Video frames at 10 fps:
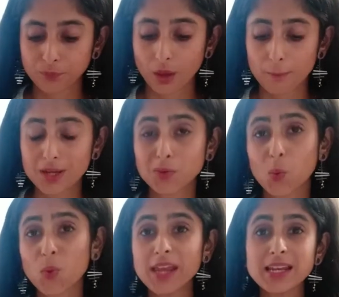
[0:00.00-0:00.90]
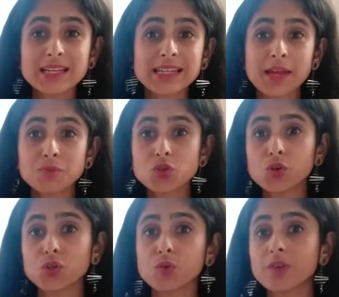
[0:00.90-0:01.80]
But when it came to
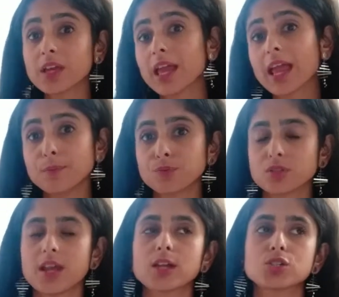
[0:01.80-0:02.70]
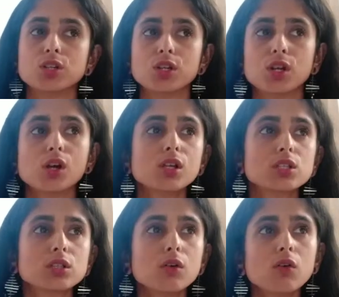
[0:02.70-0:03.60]
UVA protection,
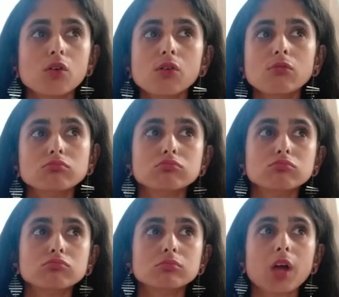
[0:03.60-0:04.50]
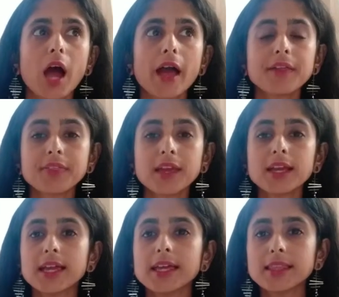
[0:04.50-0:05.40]
so I
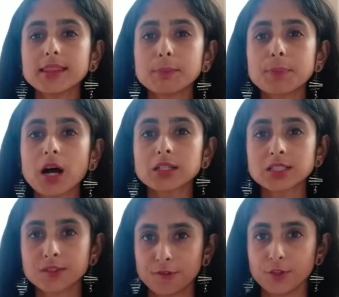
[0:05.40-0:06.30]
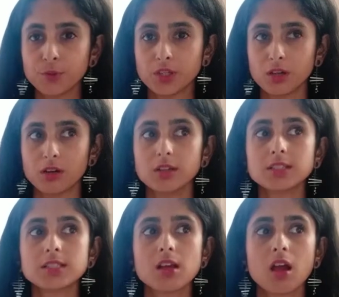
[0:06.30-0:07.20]
think in the past few years
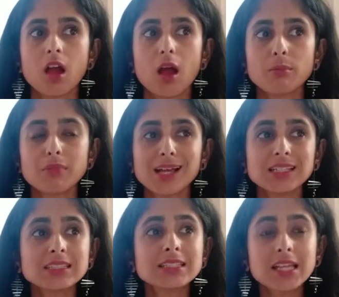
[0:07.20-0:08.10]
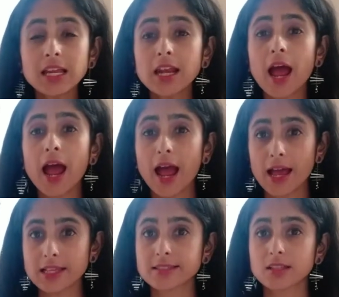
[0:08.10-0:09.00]
my skin
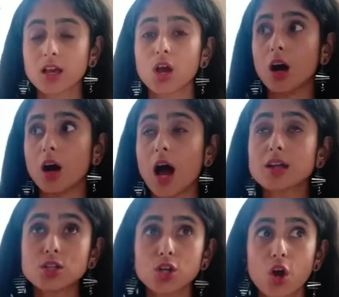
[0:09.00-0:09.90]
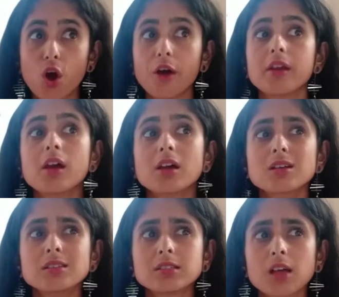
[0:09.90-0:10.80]
has undergone
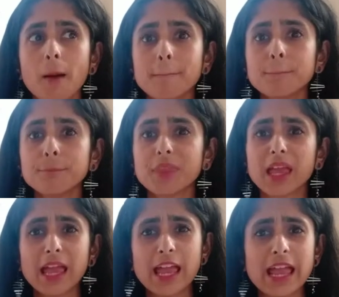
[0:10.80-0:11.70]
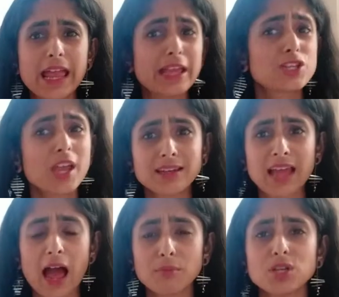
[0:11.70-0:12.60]
some aging
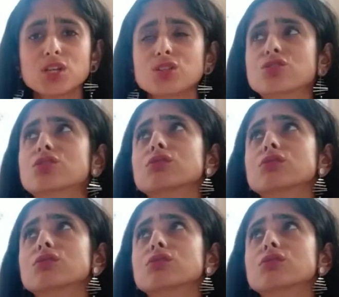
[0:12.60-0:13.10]
damage.